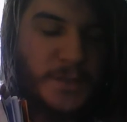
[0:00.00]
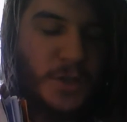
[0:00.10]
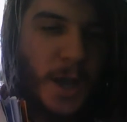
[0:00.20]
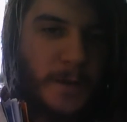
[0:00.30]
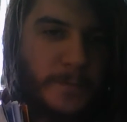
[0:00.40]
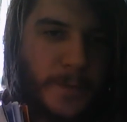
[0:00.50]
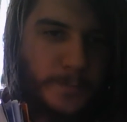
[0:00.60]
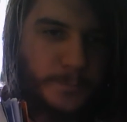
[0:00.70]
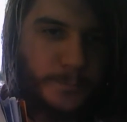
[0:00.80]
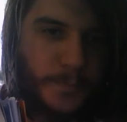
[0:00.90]
It's a lot of
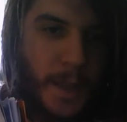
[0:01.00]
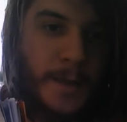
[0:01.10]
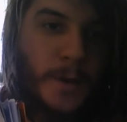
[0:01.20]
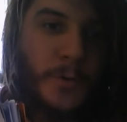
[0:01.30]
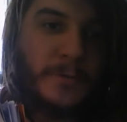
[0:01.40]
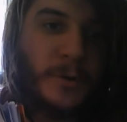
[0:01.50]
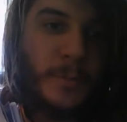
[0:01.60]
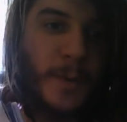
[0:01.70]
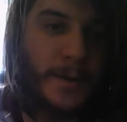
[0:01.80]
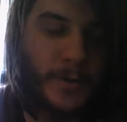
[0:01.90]
them. I can't wait for
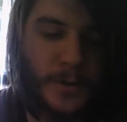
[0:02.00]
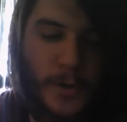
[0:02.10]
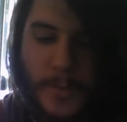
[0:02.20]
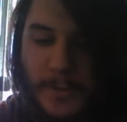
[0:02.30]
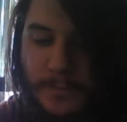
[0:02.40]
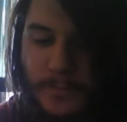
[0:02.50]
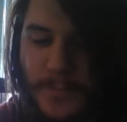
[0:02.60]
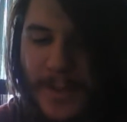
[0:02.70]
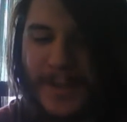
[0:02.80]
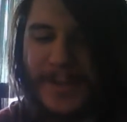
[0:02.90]
her binder to come in.
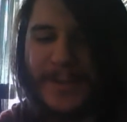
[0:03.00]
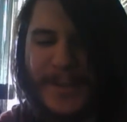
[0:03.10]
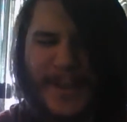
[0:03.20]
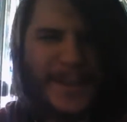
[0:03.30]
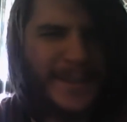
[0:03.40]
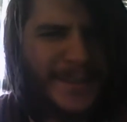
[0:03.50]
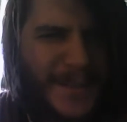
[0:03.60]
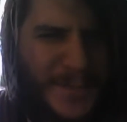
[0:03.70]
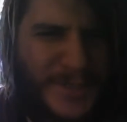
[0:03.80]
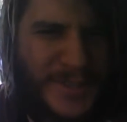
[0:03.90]

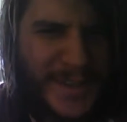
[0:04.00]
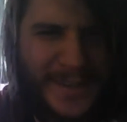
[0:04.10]
Did I mention